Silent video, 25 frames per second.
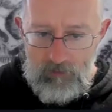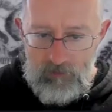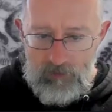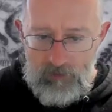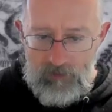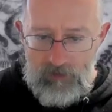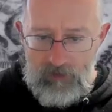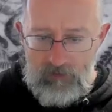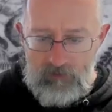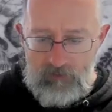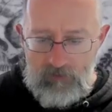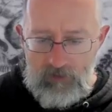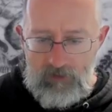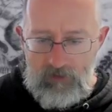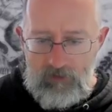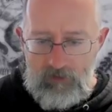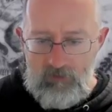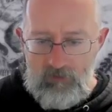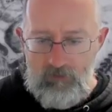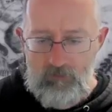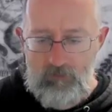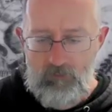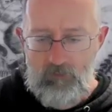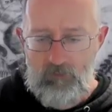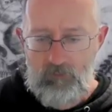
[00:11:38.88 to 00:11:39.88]
Key thing
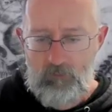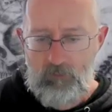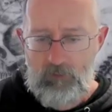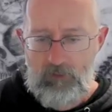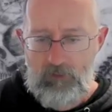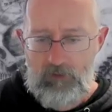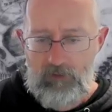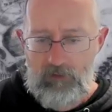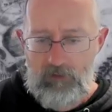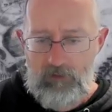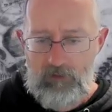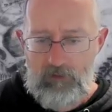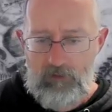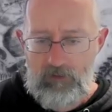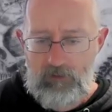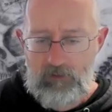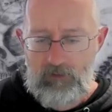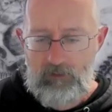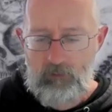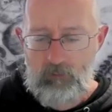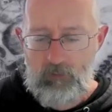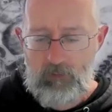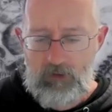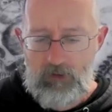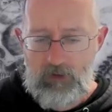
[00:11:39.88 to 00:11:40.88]
is
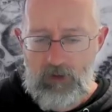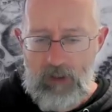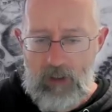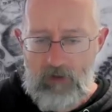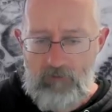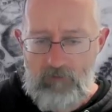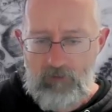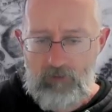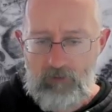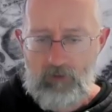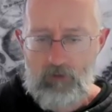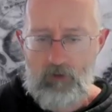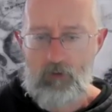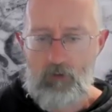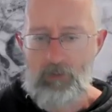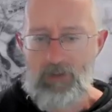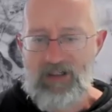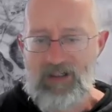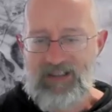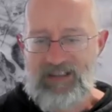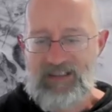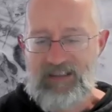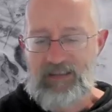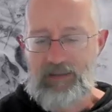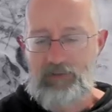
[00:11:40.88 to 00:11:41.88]
when you have a lower
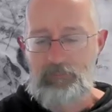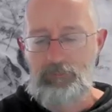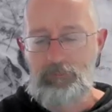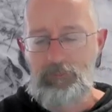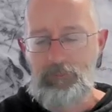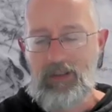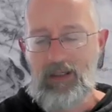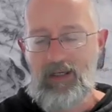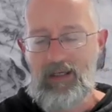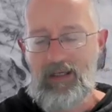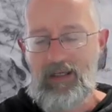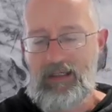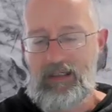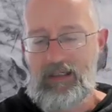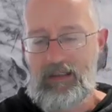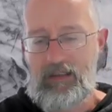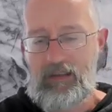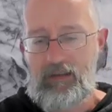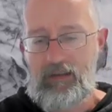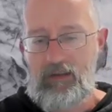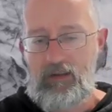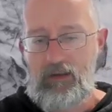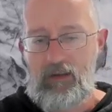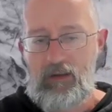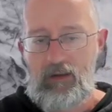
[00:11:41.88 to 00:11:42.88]
back
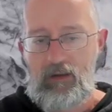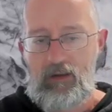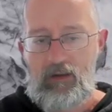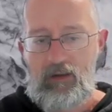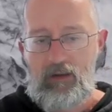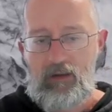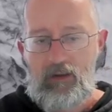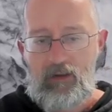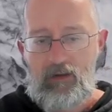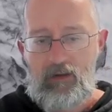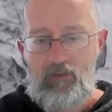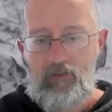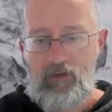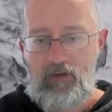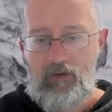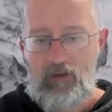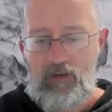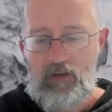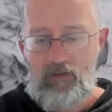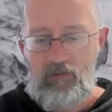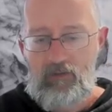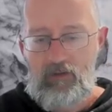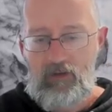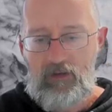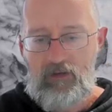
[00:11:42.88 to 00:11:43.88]
pain, the
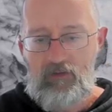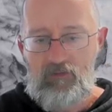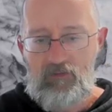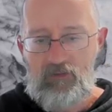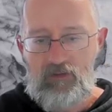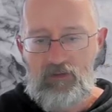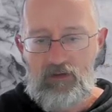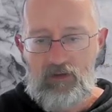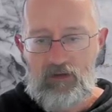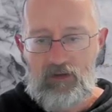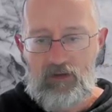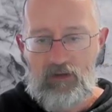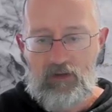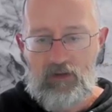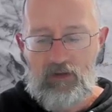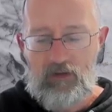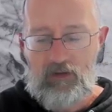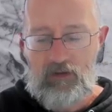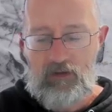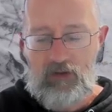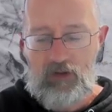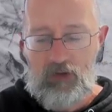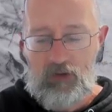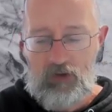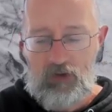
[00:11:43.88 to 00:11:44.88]
key thing is that
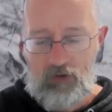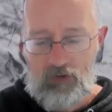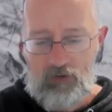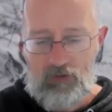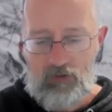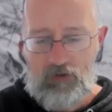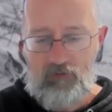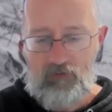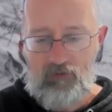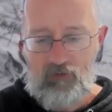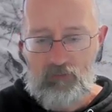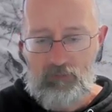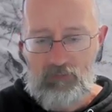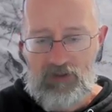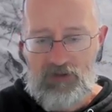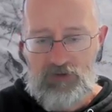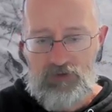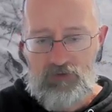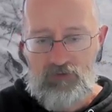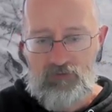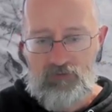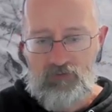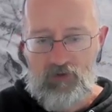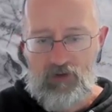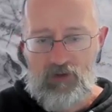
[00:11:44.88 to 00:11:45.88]
the acute
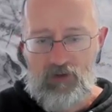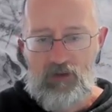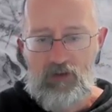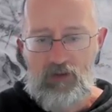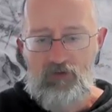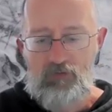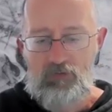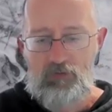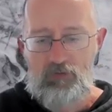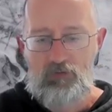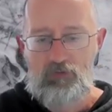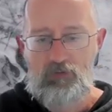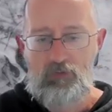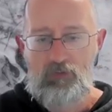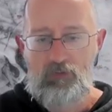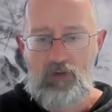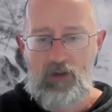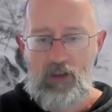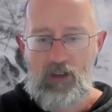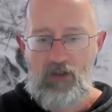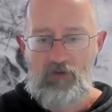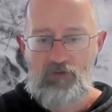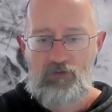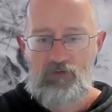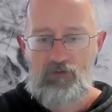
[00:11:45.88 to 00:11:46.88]
inflammation phase, which will
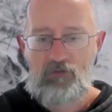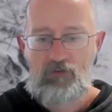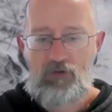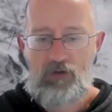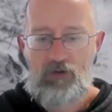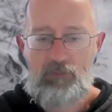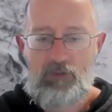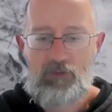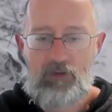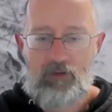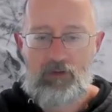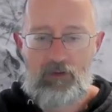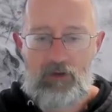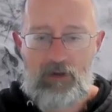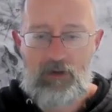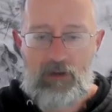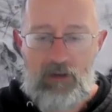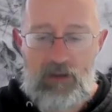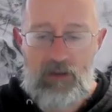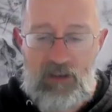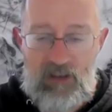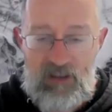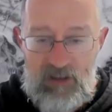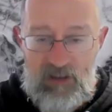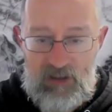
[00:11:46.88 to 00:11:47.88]
last
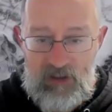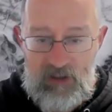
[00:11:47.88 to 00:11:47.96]
typically